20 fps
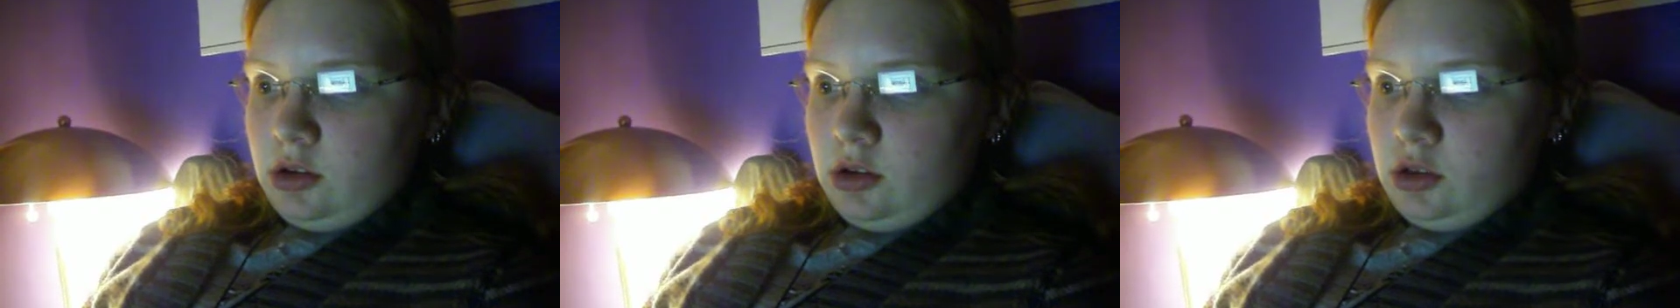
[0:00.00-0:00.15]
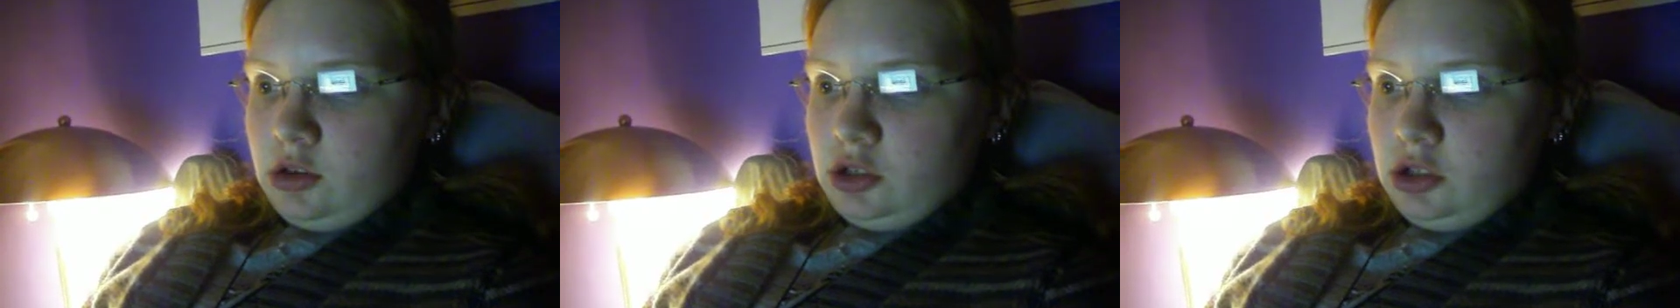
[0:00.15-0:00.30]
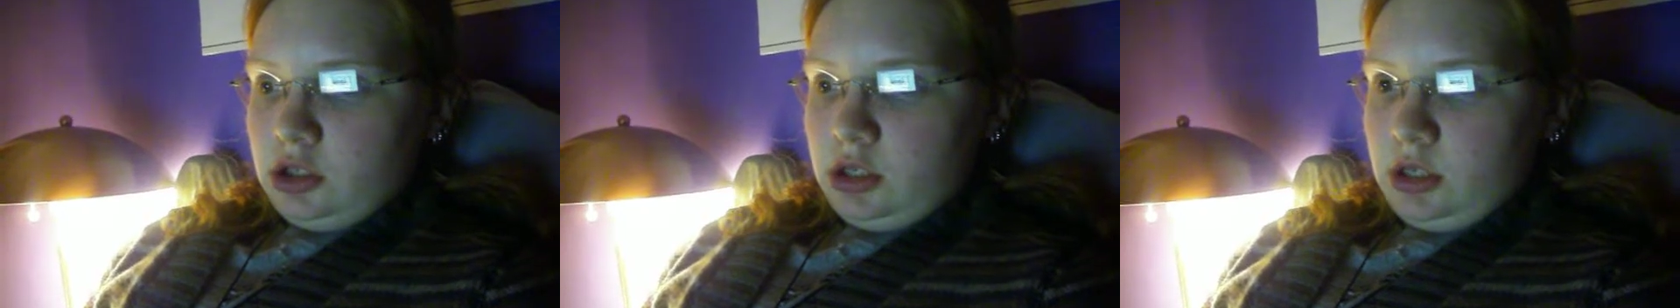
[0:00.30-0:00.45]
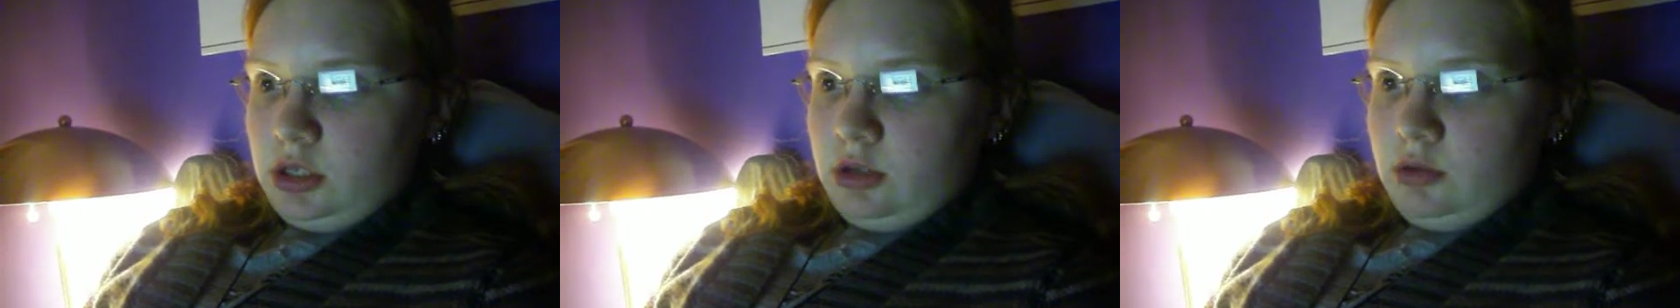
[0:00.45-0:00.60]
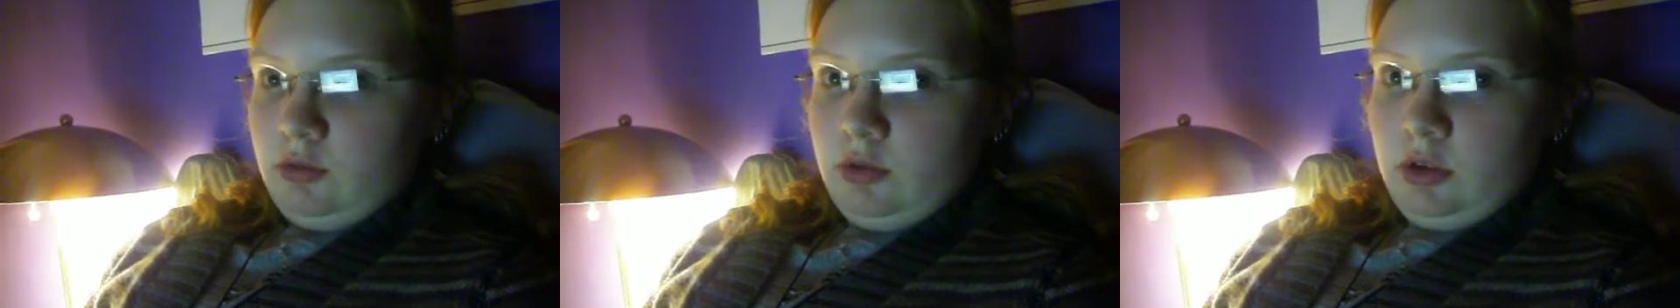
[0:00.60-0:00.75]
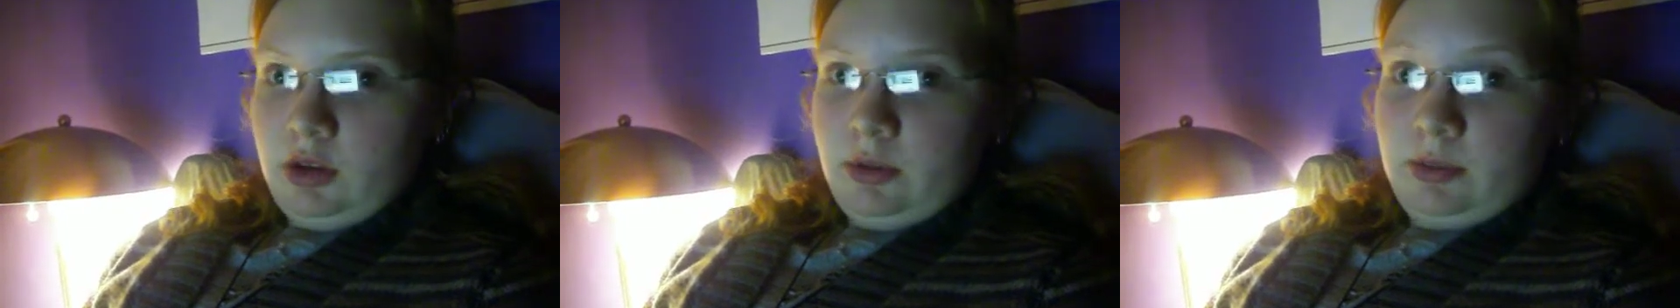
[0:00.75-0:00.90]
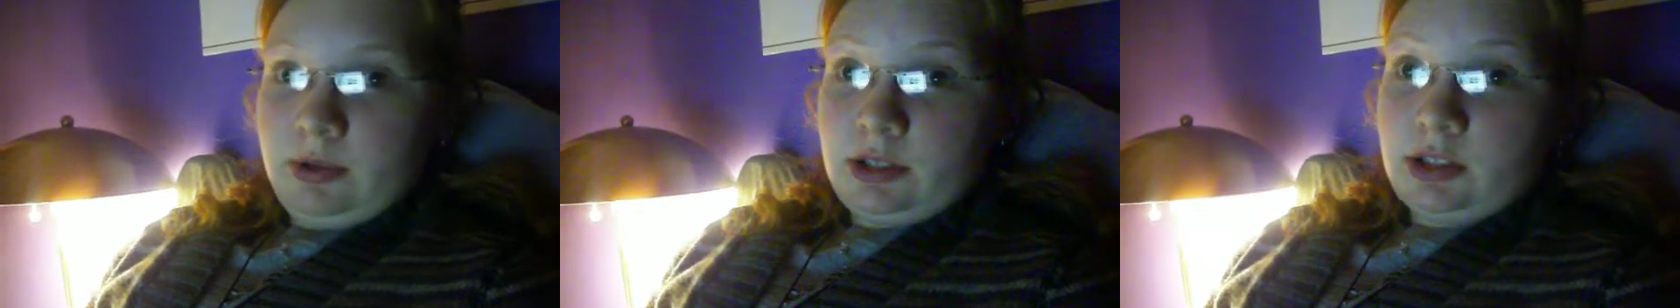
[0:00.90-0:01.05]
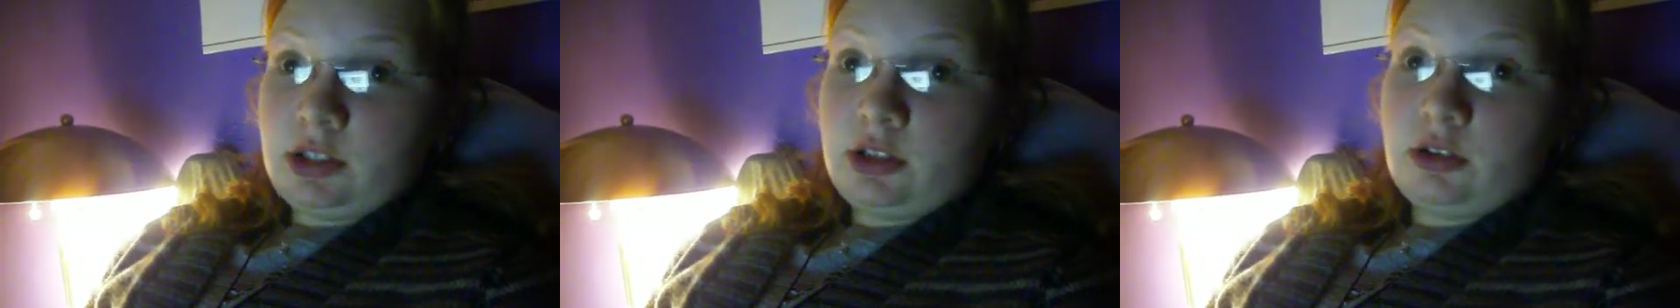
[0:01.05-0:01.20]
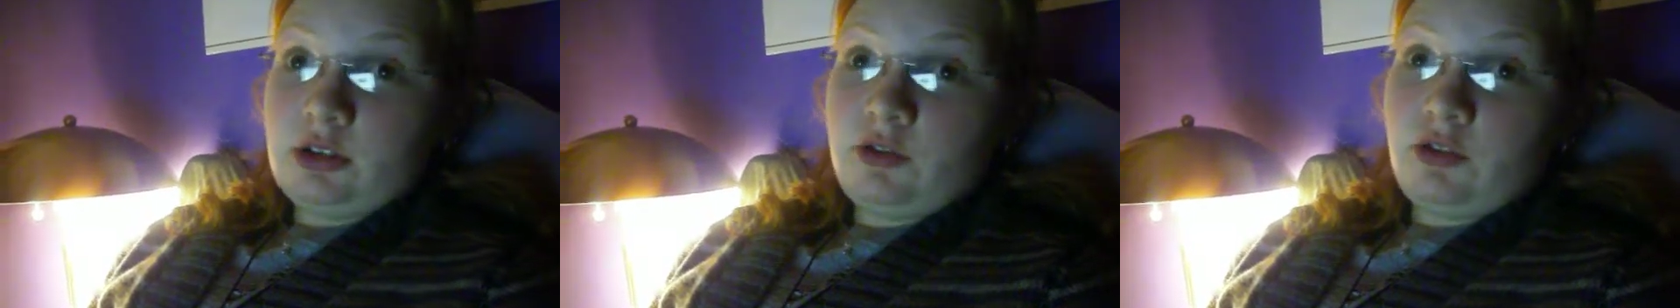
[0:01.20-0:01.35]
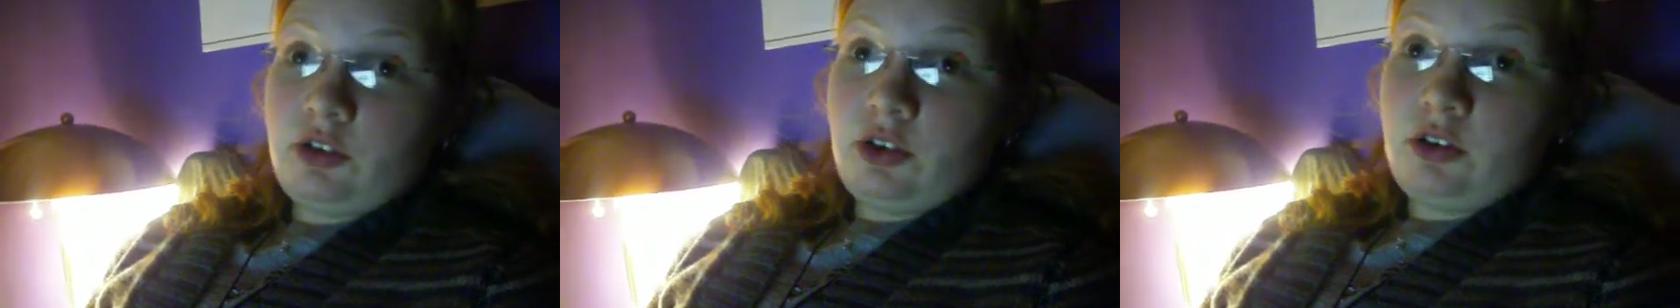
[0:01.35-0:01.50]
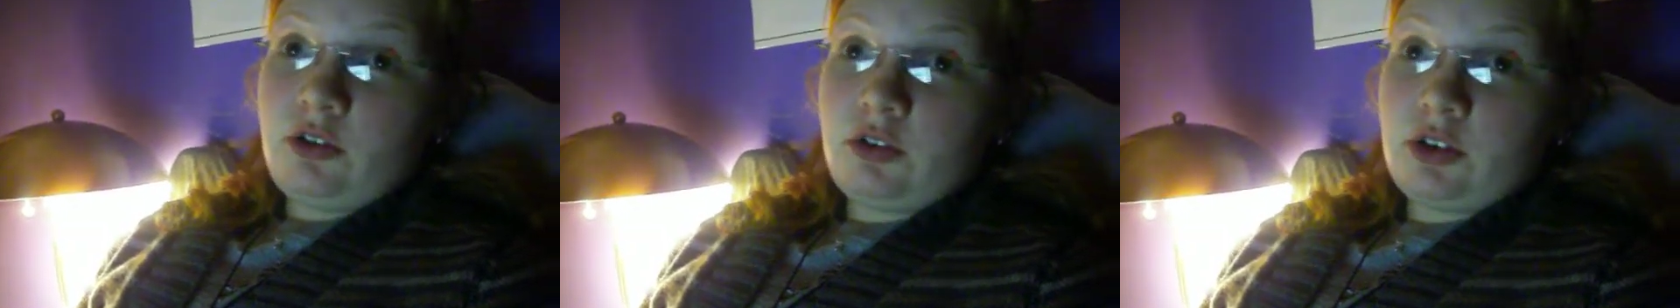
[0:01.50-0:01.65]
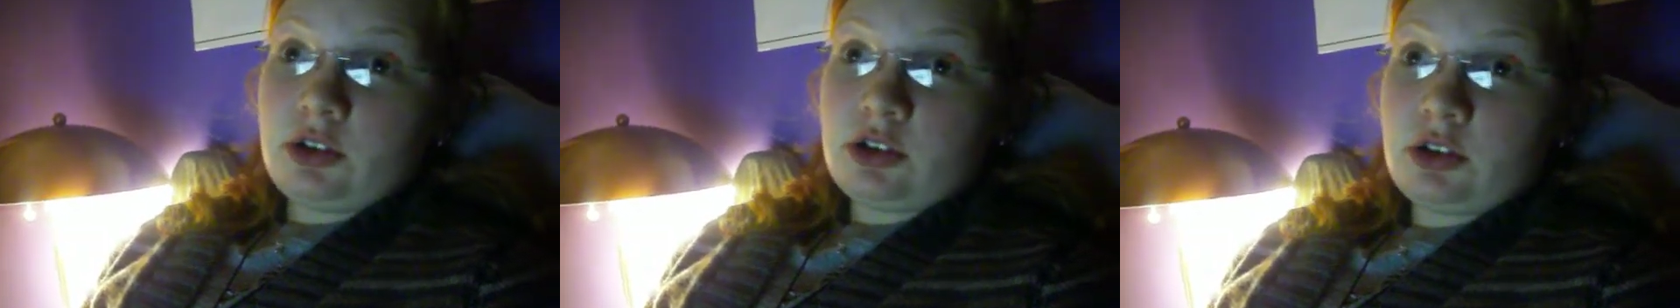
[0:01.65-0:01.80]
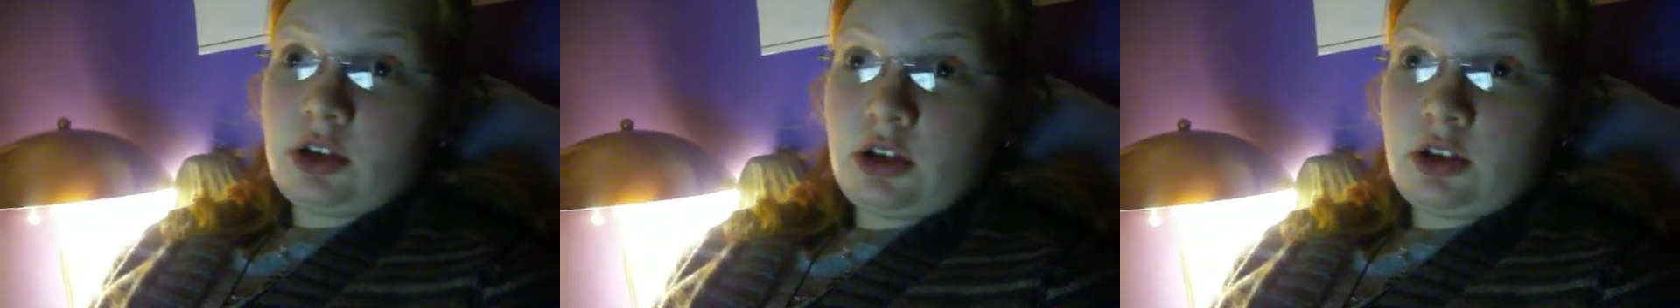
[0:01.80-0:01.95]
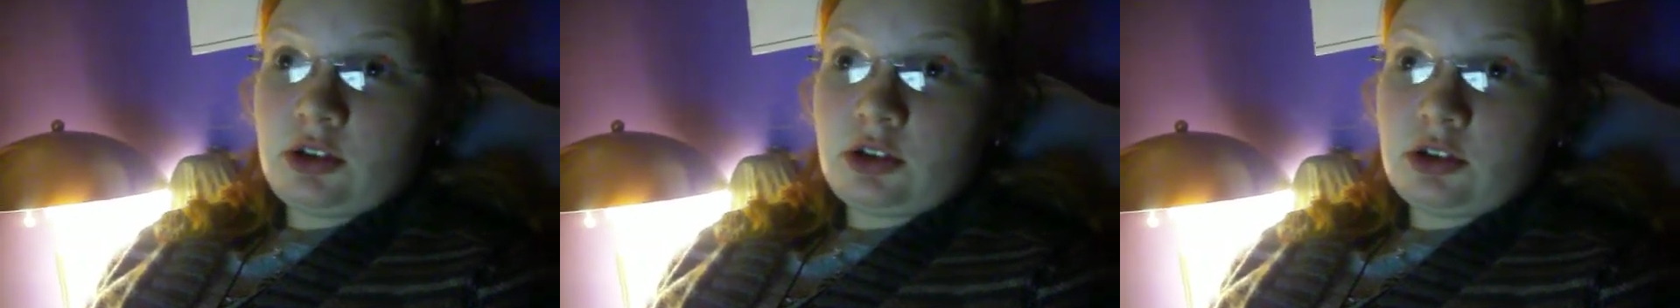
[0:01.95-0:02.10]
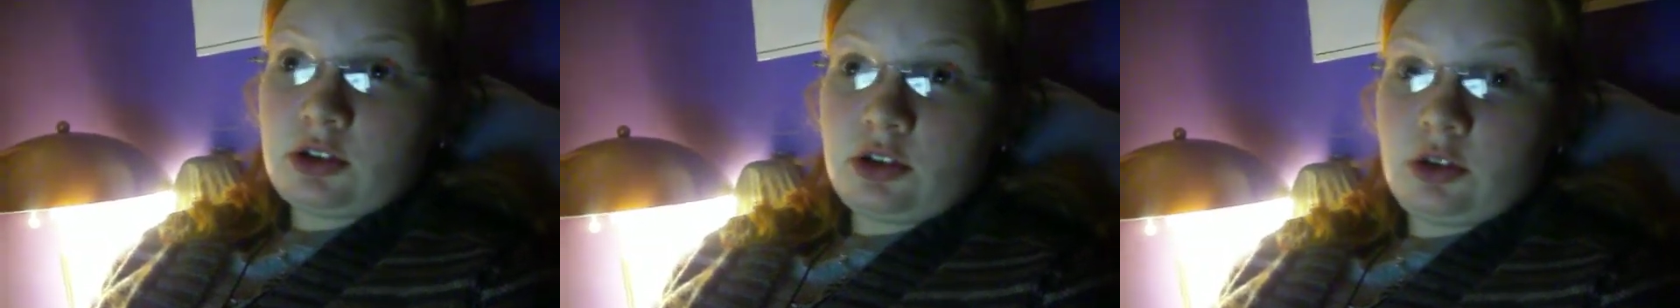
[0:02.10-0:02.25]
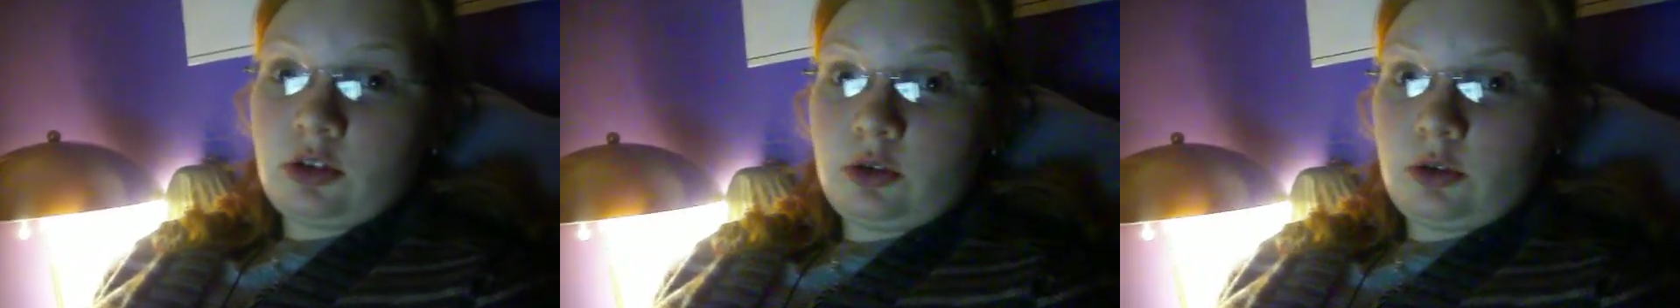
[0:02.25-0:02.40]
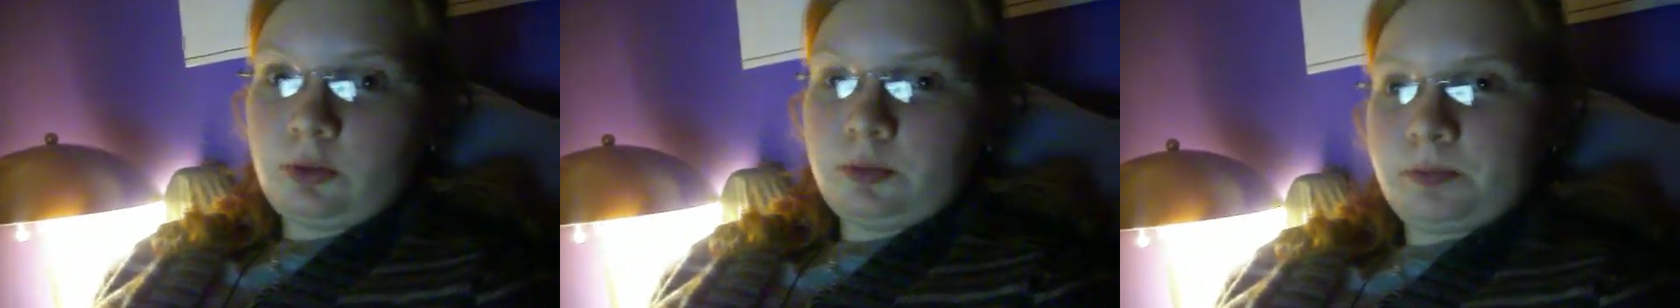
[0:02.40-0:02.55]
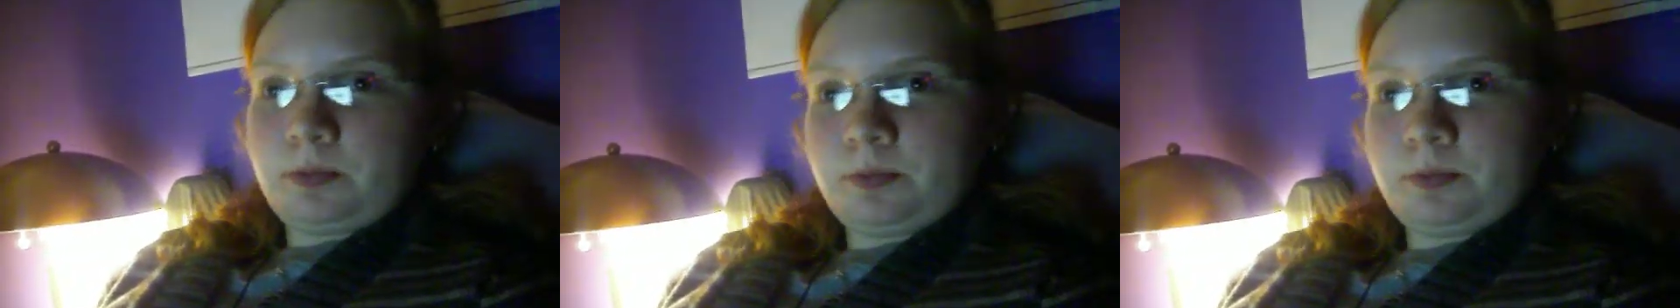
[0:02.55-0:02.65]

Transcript: she really wants to use it for her first son, so